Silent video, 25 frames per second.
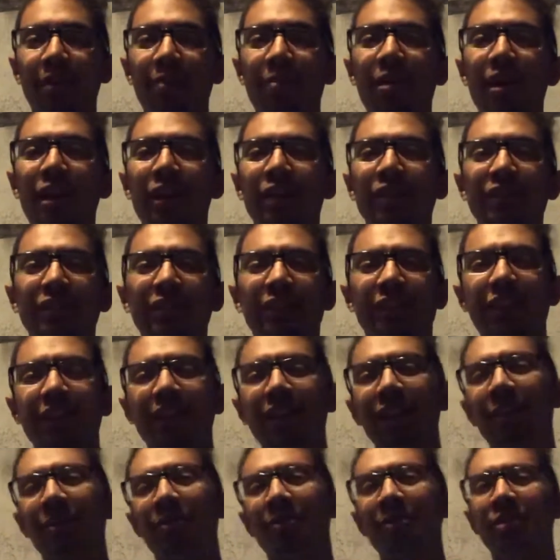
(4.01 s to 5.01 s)
Plastic and
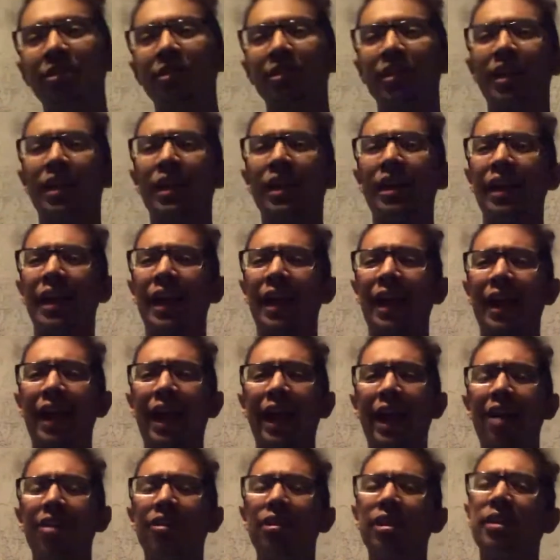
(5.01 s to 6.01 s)
Lewis, and
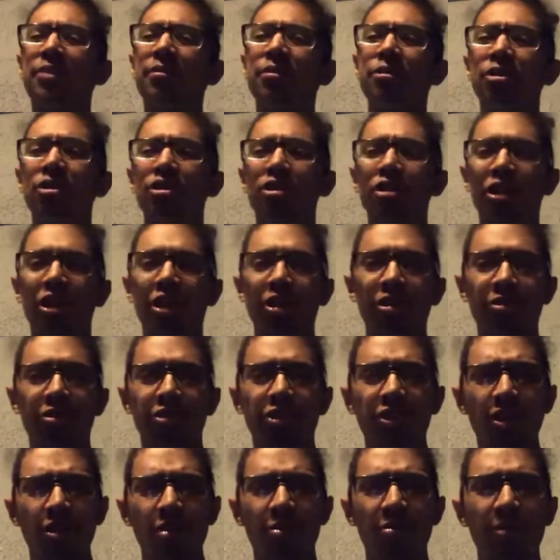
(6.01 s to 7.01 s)
howdy there new.
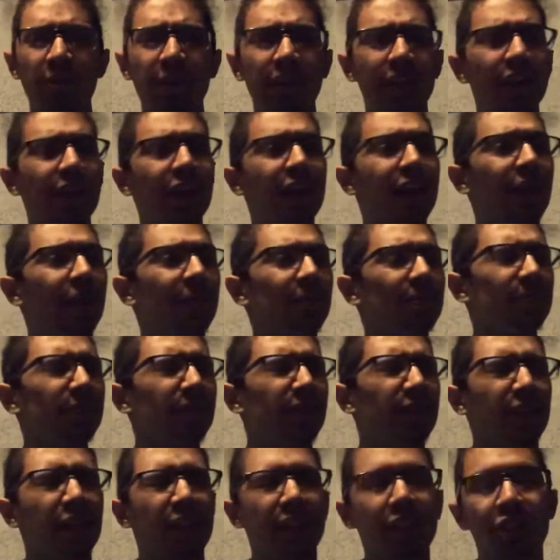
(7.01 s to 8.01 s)
So we got
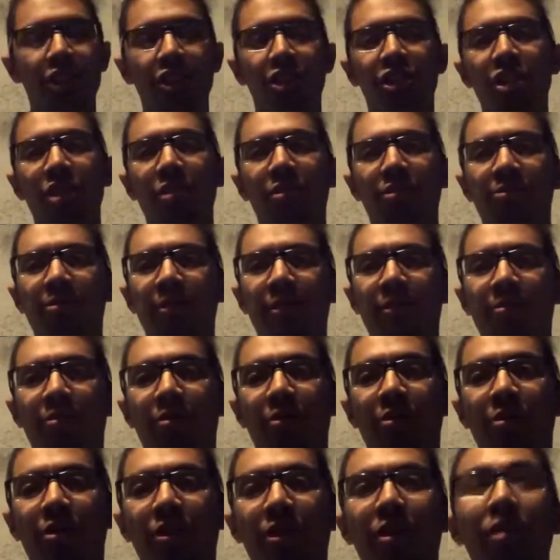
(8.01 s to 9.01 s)
a trip
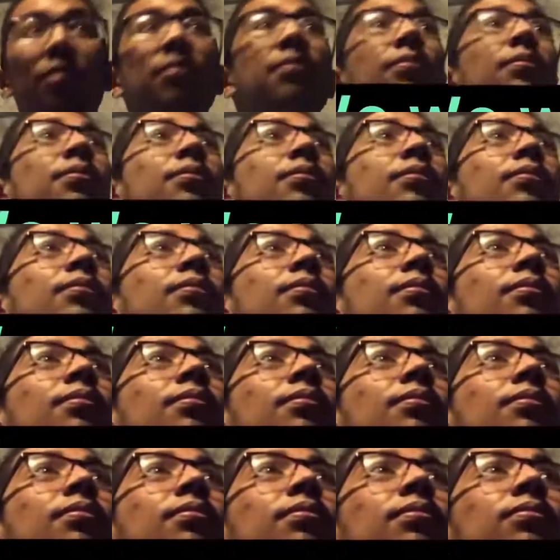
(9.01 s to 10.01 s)
report
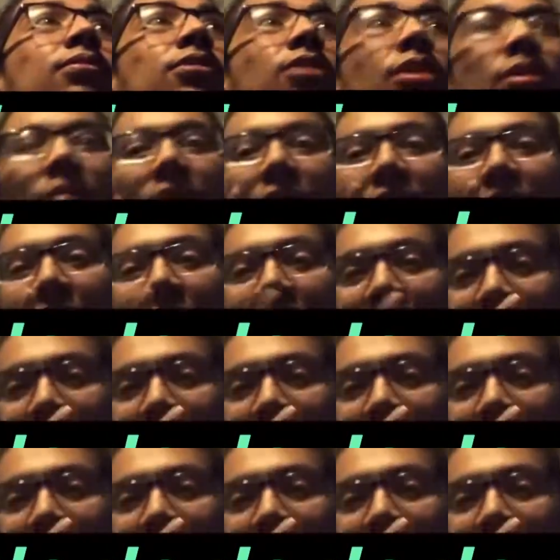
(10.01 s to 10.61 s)
going that.